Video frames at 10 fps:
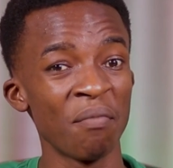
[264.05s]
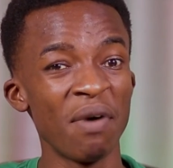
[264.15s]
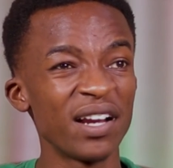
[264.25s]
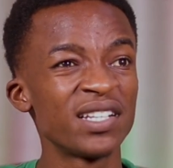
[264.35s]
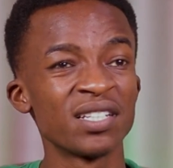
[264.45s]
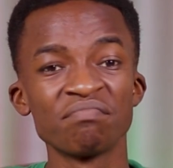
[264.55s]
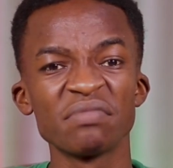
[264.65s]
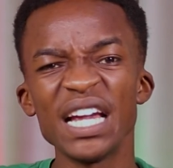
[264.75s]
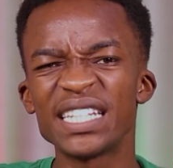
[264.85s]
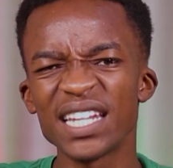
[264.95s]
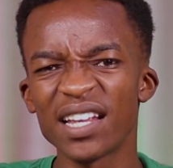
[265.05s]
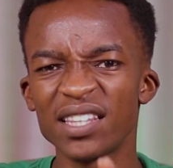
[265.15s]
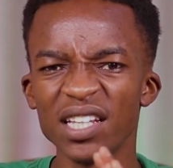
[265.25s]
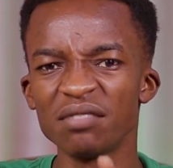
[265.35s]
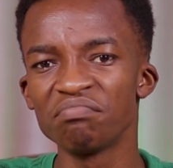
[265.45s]
but it's
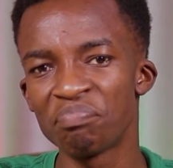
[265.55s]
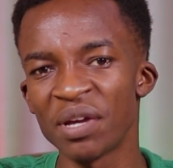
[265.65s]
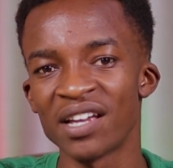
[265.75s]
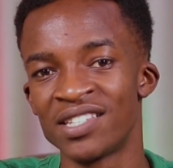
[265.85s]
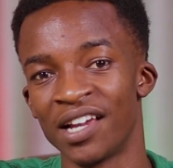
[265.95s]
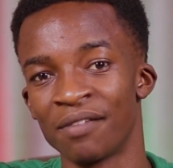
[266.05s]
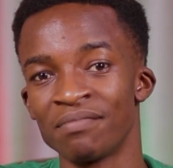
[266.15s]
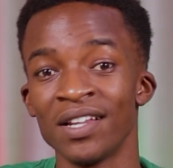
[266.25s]
nothing piercing.